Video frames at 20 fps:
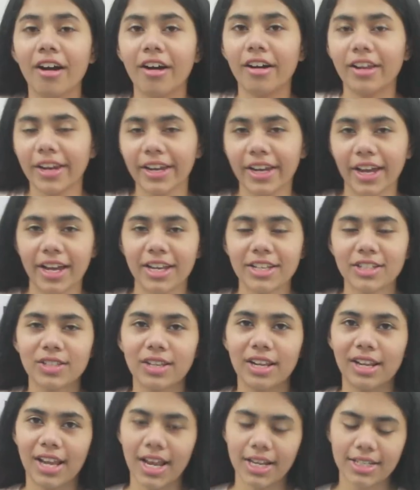Alright guys,
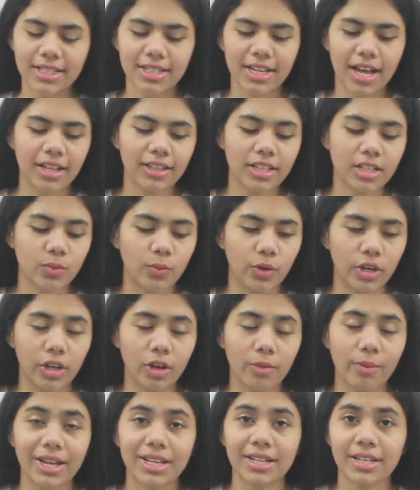so let's start this
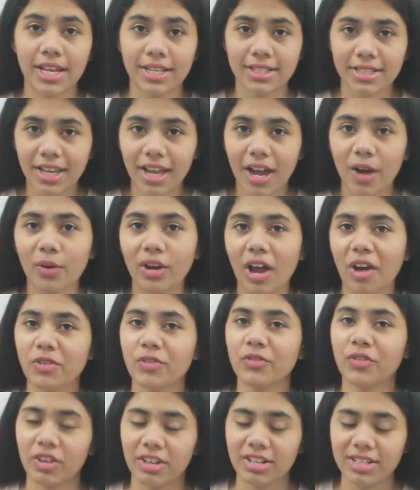video by testing out
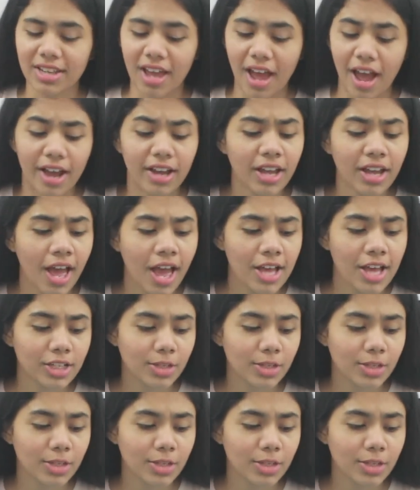our first hack.